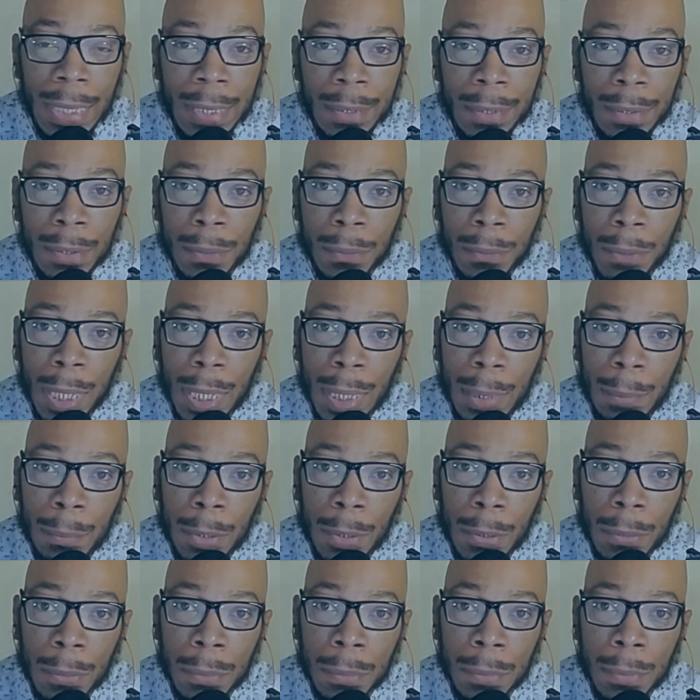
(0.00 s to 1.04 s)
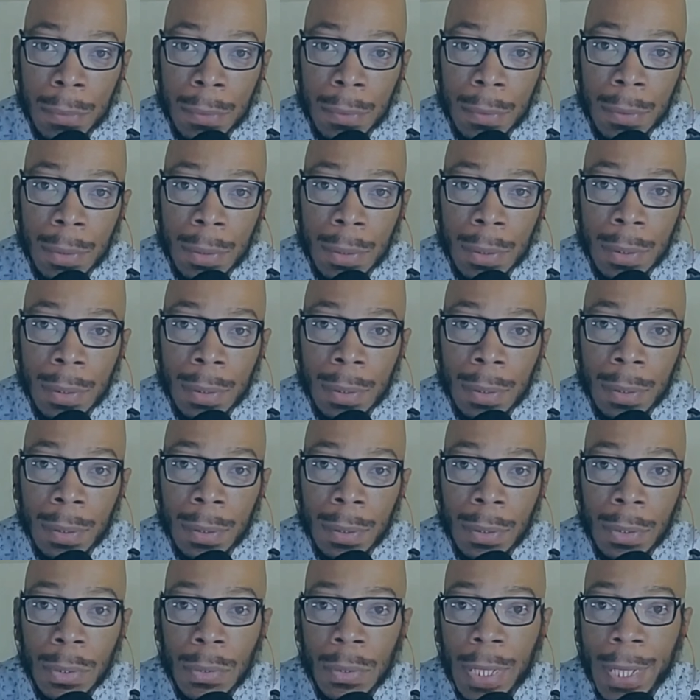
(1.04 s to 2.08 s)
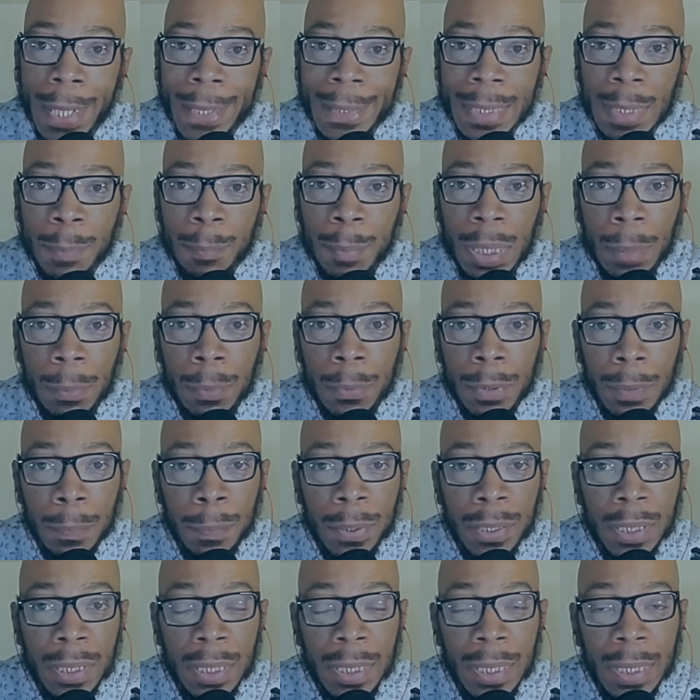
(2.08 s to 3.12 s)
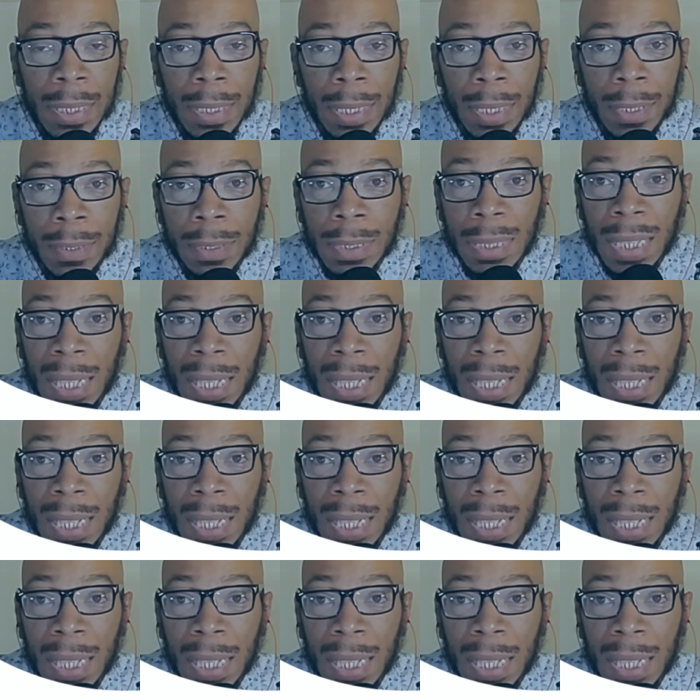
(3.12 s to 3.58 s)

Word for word: the end of the rainbow. You're asking people to put in their